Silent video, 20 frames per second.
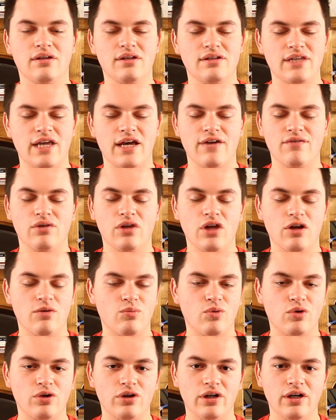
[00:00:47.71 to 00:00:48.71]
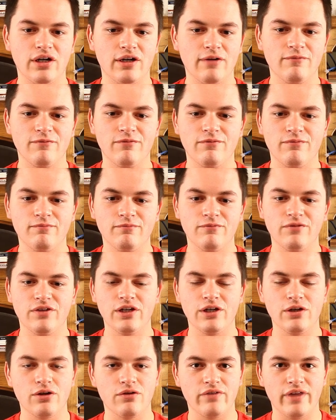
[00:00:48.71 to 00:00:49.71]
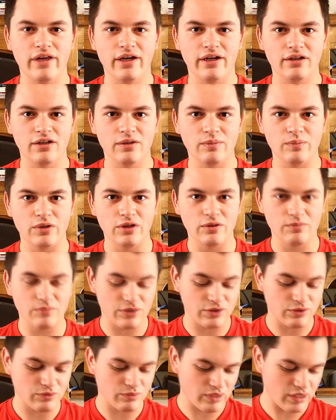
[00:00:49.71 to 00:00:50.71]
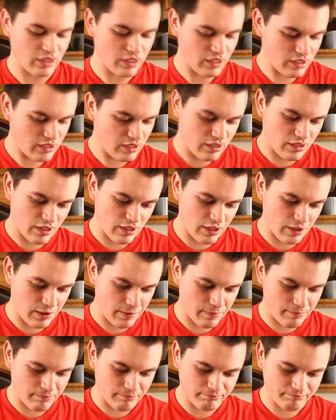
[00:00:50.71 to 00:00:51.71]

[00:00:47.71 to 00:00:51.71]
to have a lot more video of that coming up soon. I